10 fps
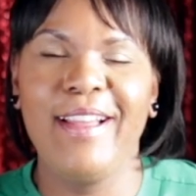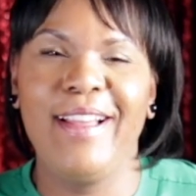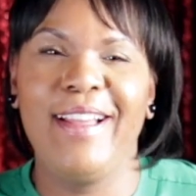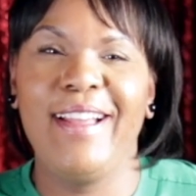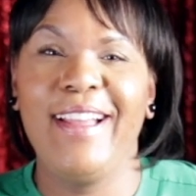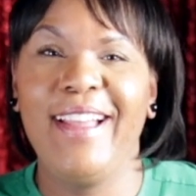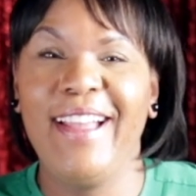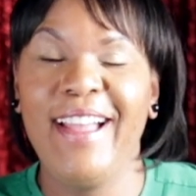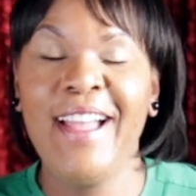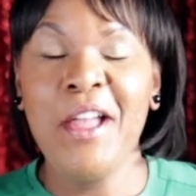
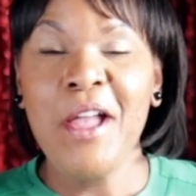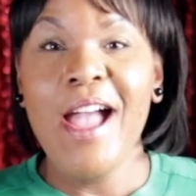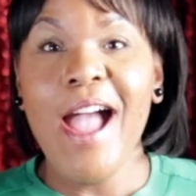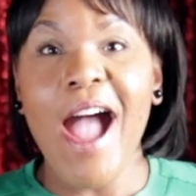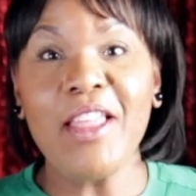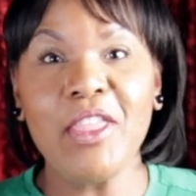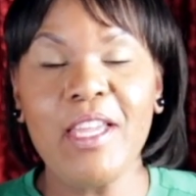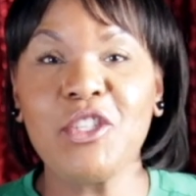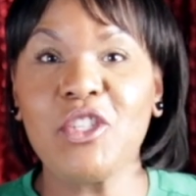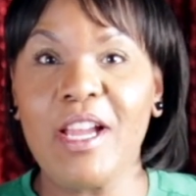I
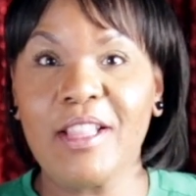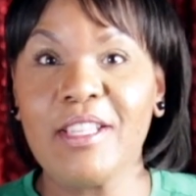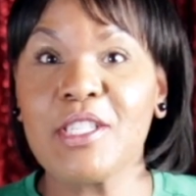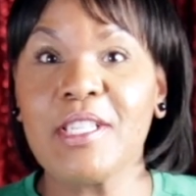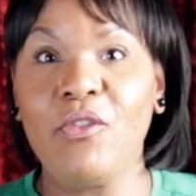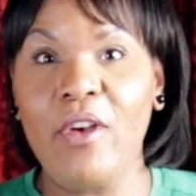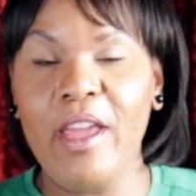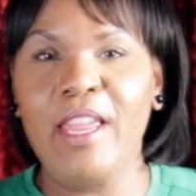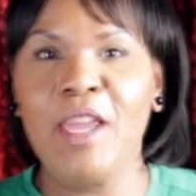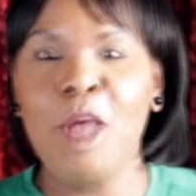think checklists are
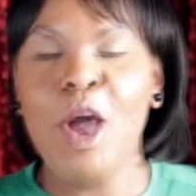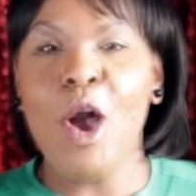funny.